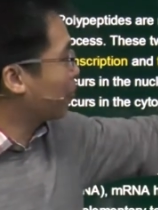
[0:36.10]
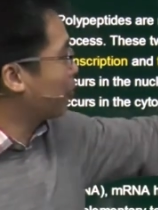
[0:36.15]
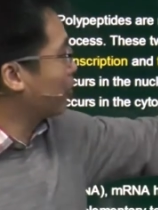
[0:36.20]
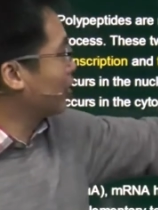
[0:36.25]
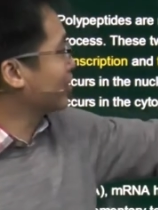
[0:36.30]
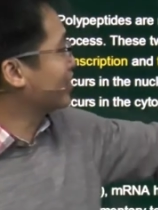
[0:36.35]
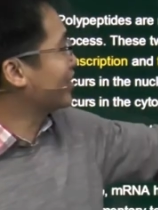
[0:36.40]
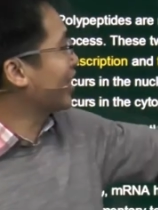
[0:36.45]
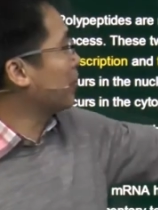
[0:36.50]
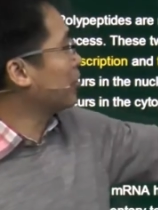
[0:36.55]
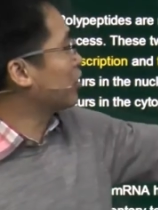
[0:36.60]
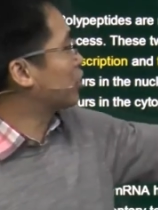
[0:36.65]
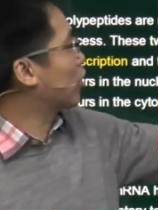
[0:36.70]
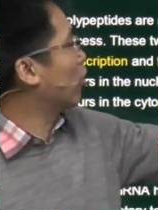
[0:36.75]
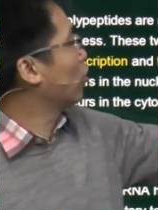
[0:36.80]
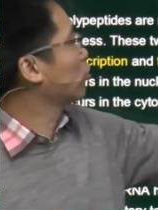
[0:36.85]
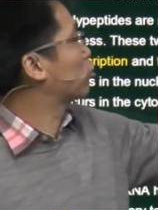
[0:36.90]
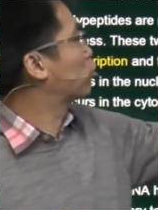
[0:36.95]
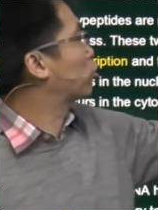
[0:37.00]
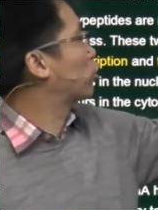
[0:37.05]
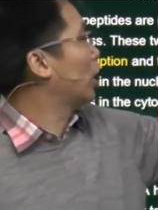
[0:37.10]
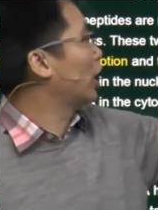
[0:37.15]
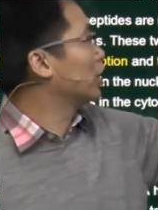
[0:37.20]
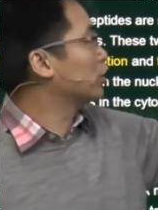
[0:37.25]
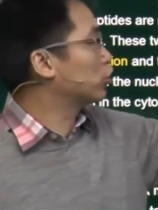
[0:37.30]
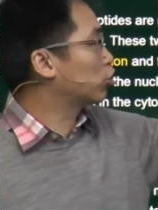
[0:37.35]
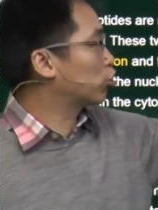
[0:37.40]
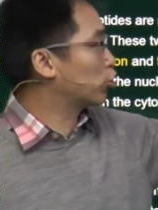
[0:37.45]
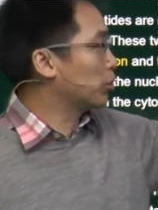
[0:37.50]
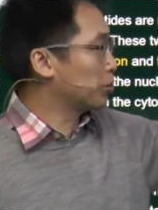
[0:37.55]
the step is called
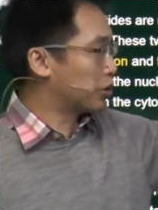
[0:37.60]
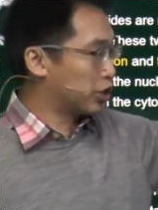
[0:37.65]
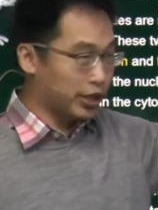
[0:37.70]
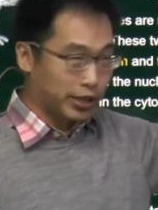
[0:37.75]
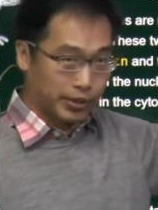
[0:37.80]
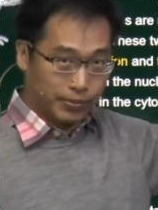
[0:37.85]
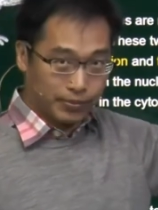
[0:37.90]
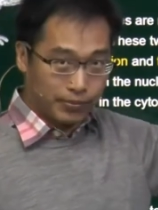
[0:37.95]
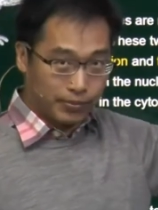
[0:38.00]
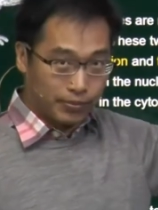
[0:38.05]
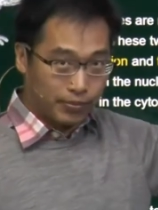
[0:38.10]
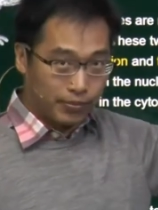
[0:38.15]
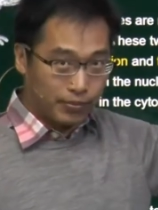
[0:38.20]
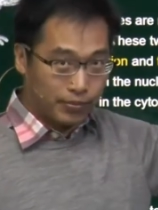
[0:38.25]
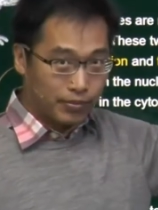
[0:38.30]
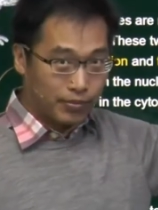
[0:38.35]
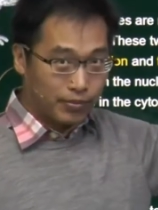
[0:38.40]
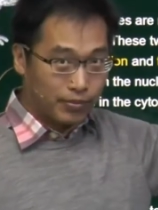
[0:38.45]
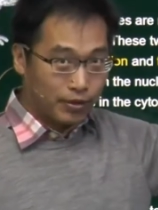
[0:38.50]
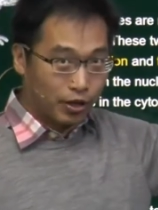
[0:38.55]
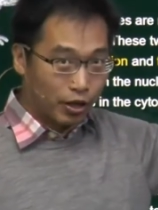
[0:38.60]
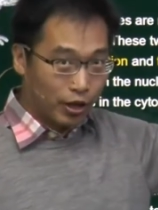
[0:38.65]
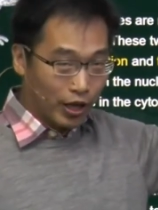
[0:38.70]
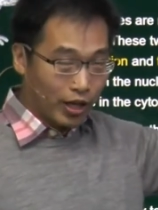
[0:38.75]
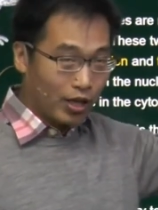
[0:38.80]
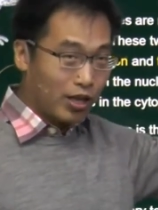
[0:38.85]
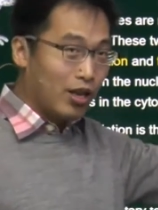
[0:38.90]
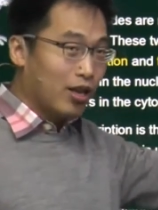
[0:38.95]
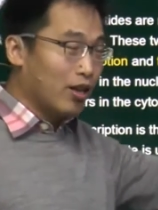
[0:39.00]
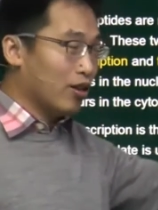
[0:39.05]
transcription. Okay,
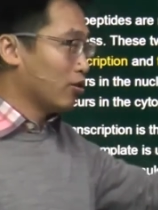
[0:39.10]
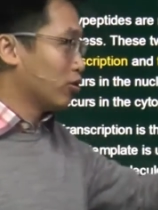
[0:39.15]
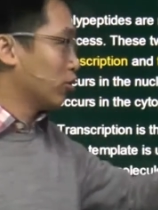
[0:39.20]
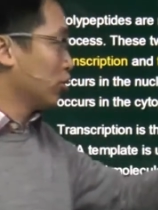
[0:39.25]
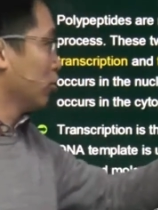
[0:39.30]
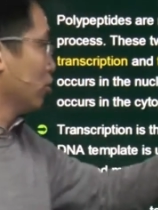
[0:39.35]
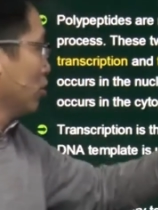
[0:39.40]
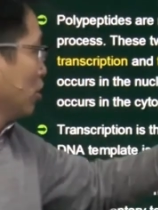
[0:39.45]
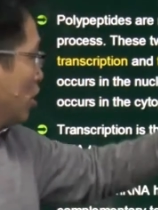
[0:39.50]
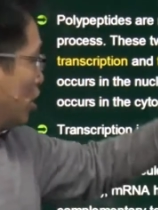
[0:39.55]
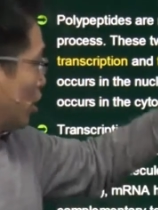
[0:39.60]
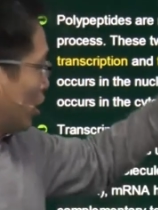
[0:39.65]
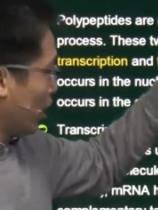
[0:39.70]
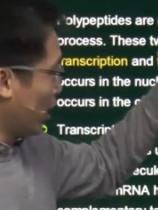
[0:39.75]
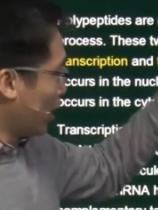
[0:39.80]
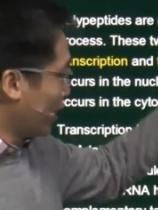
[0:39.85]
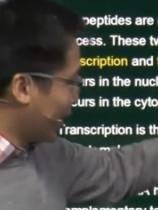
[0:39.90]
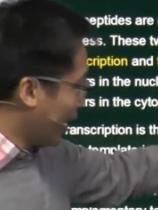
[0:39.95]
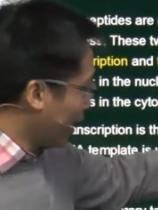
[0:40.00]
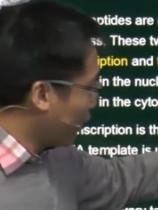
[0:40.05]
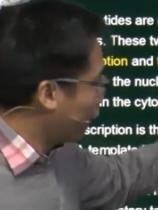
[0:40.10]
so and then